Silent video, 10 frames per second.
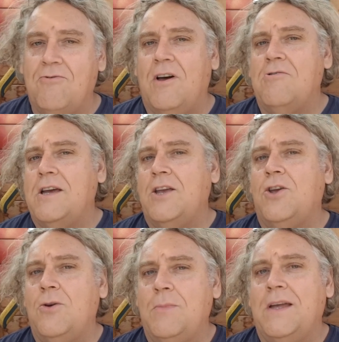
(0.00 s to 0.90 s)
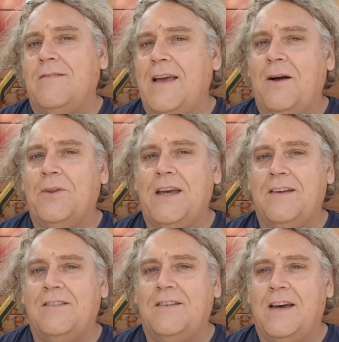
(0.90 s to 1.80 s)
very humid down
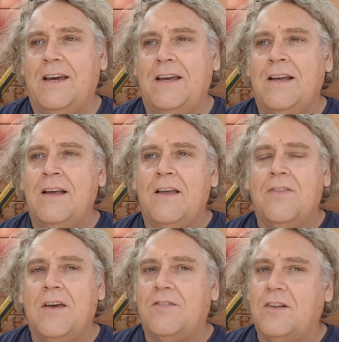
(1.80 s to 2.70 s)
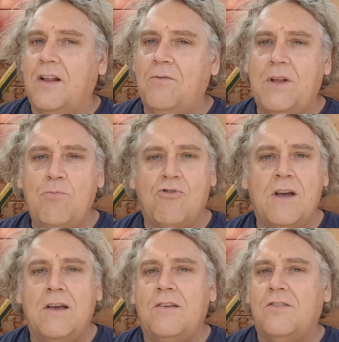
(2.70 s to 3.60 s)
here today. There's a lovely
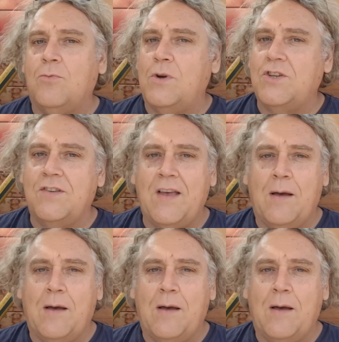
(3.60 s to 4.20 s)
breeze, which is